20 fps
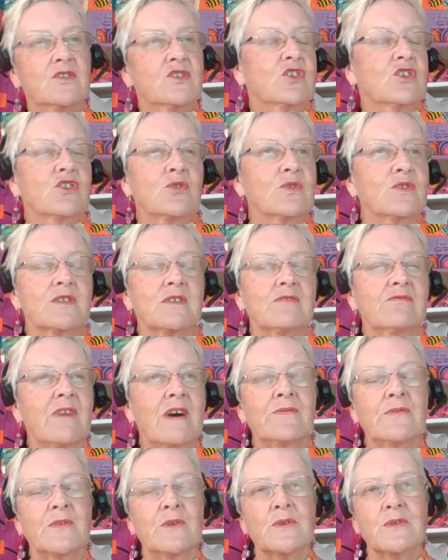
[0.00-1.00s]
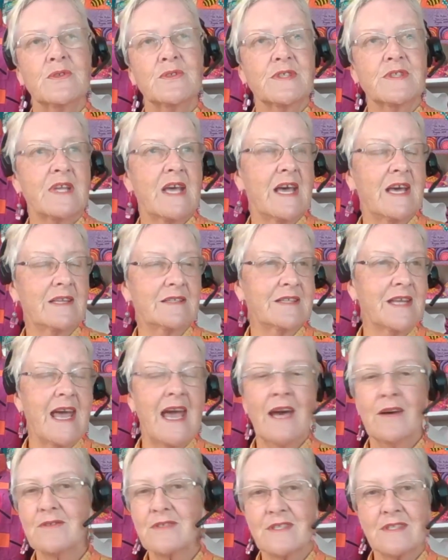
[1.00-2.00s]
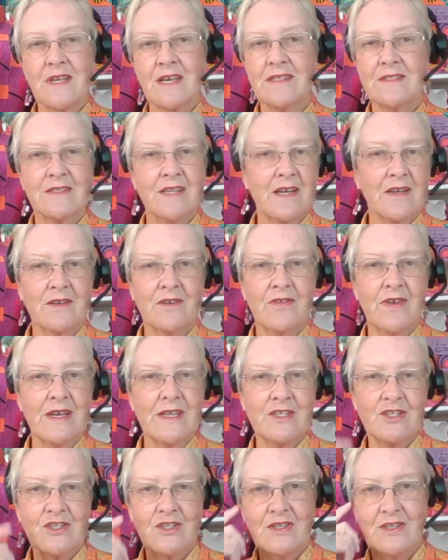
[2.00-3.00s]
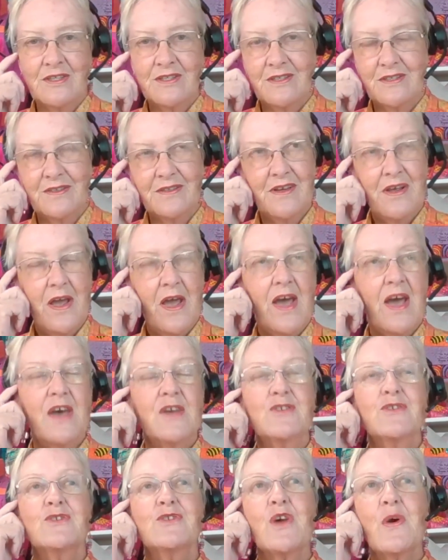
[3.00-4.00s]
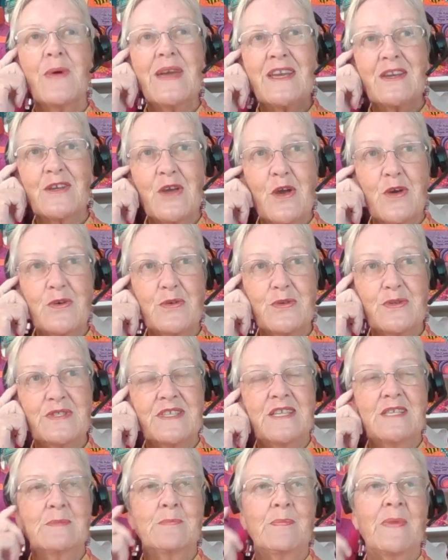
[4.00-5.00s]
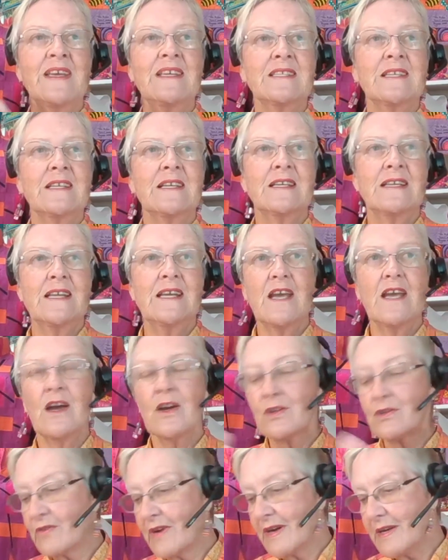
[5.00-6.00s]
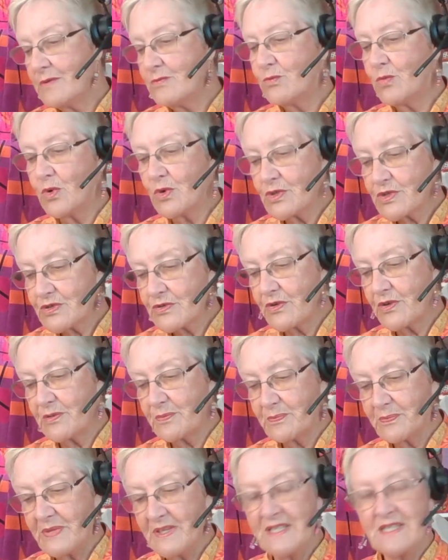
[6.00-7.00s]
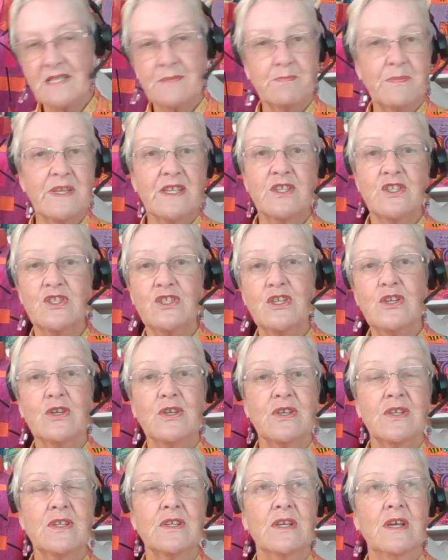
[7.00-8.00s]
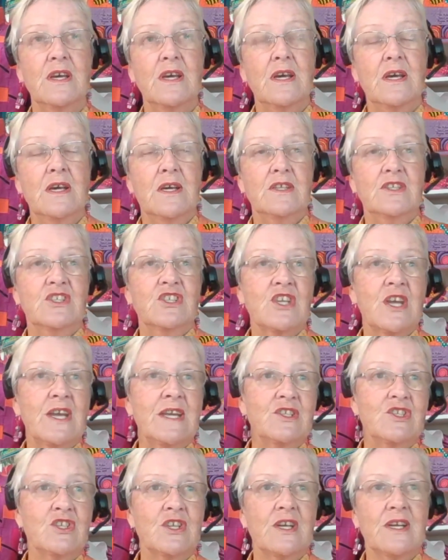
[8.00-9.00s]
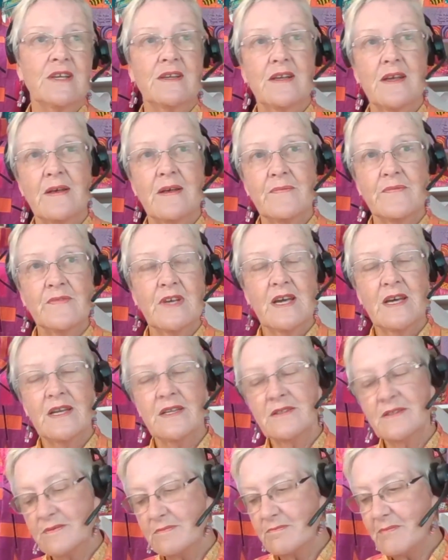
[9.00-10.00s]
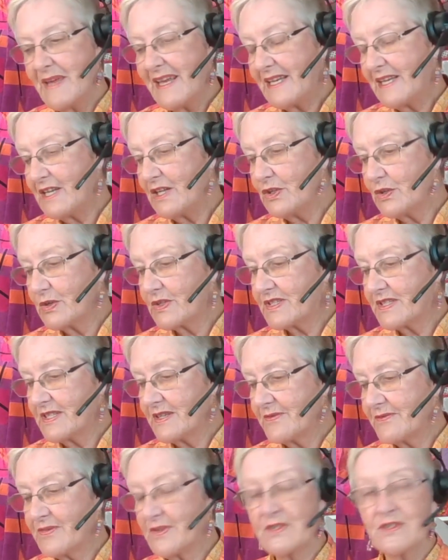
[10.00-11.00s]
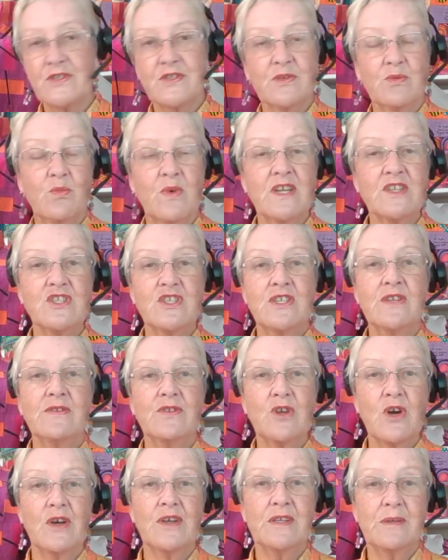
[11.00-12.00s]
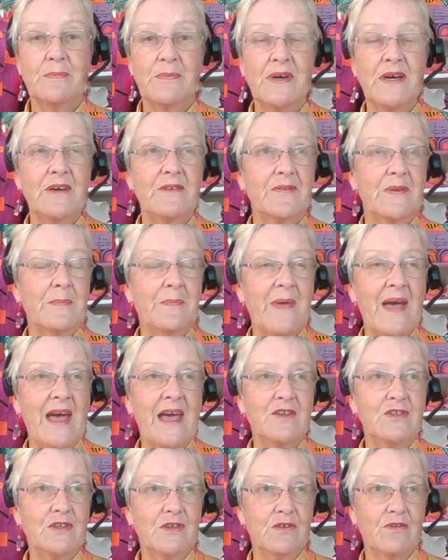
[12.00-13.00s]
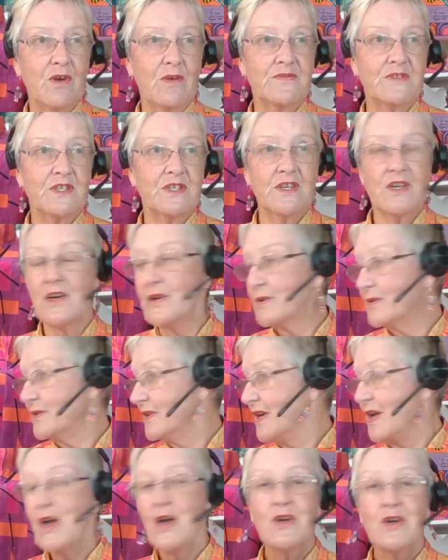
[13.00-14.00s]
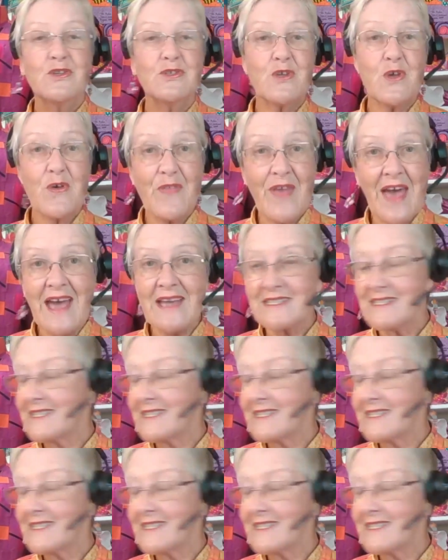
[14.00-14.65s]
shorter ruffles and outside decoration, and so it goes. It's basically a great wardrobe piece because you can change it and make it look different. So once you've got your perfect pattern, you're off to go. So that